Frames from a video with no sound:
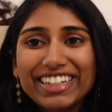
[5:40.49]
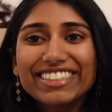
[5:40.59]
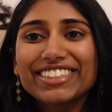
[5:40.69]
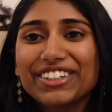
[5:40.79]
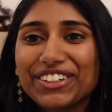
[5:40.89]

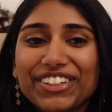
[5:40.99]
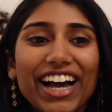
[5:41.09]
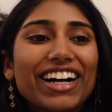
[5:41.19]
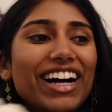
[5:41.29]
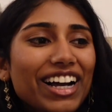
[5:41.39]
So
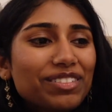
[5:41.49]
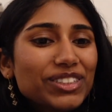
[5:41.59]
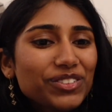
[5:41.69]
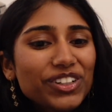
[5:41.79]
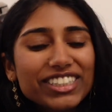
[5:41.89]
yeah, I'm
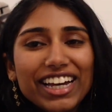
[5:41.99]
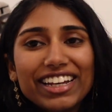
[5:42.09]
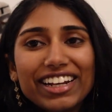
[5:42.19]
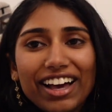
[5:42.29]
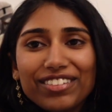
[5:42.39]
super
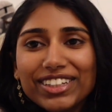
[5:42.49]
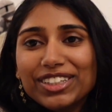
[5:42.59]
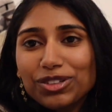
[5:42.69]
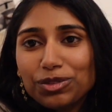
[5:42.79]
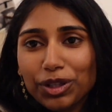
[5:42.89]
excited. I feel like
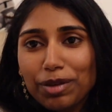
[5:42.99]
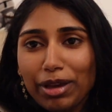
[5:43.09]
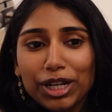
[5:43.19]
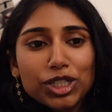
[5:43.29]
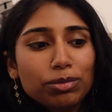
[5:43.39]
this was really
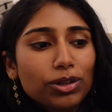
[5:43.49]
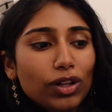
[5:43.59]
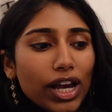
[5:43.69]
manageable.